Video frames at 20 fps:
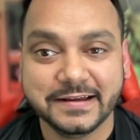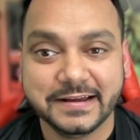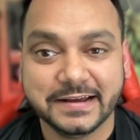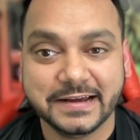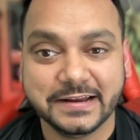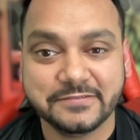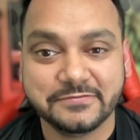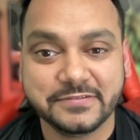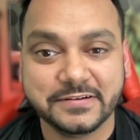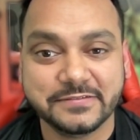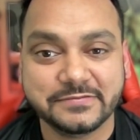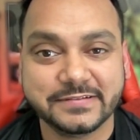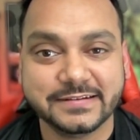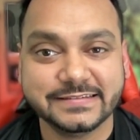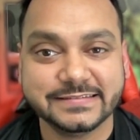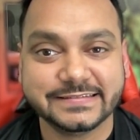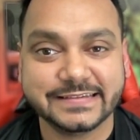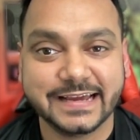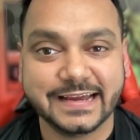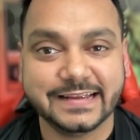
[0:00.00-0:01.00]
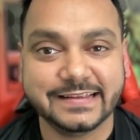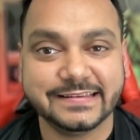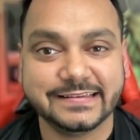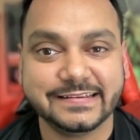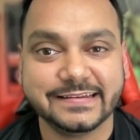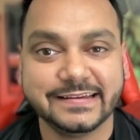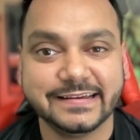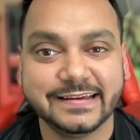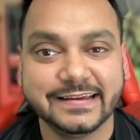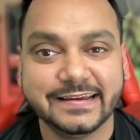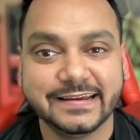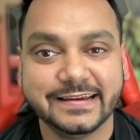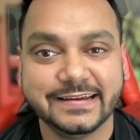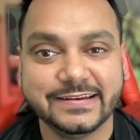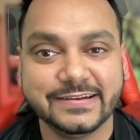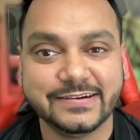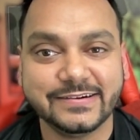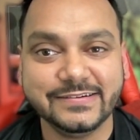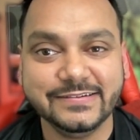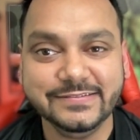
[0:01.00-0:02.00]
and 15 cent, you
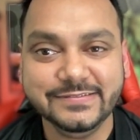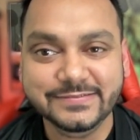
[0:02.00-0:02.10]
know.